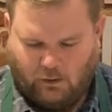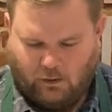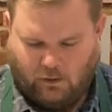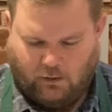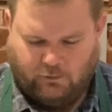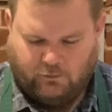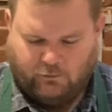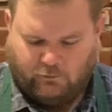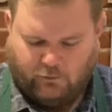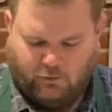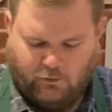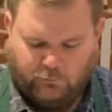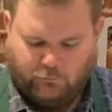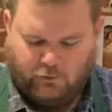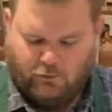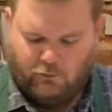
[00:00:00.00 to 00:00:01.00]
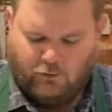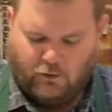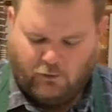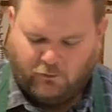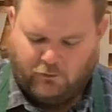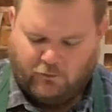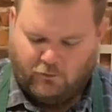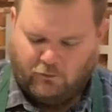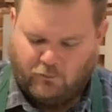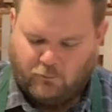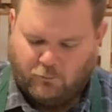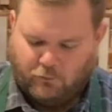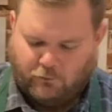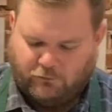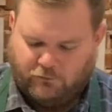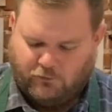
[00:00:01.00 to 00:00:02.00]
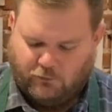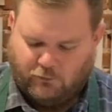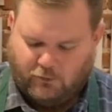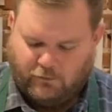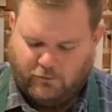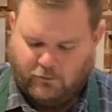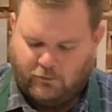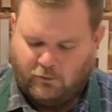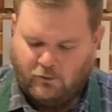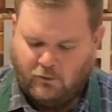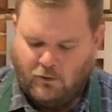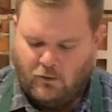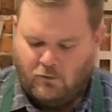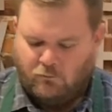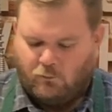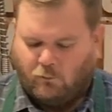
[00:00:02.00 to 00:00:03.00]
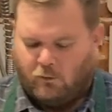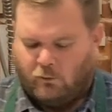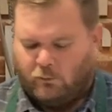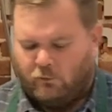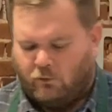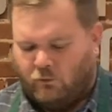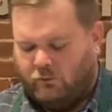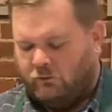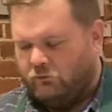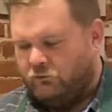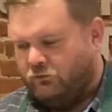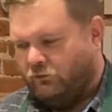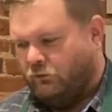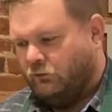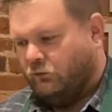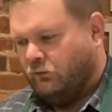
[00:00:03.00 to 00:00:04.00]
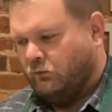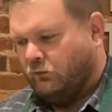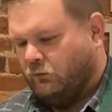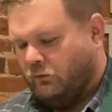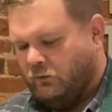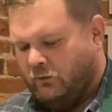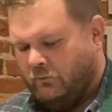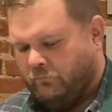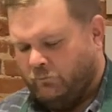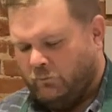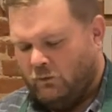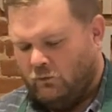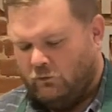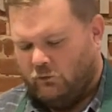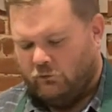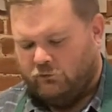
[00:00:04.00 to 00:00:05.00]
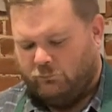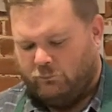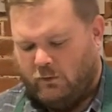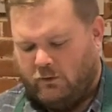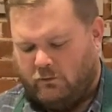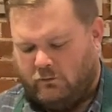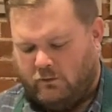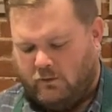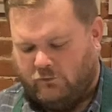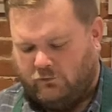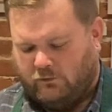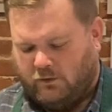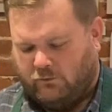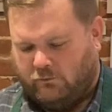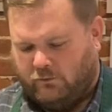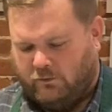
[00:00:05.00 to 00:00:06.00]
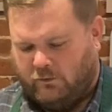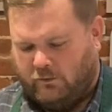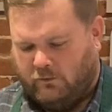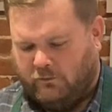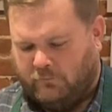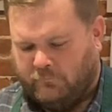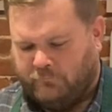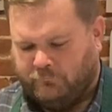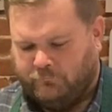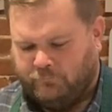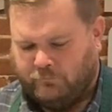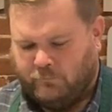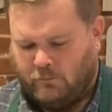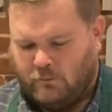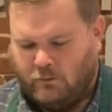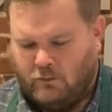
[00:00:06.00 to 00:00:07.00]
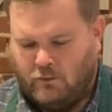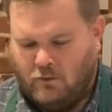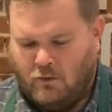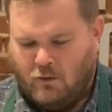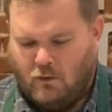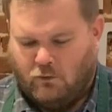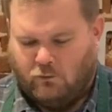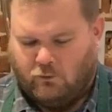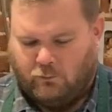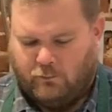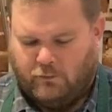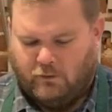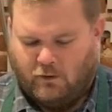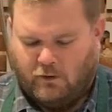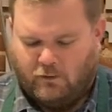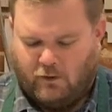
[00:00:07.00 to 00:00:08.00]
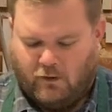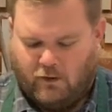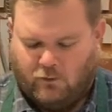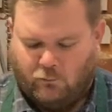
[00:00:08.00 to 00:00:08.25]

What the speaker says: You can let them go longer and get a little more sear on there. And we're going to smother these and everything. They'll be alright.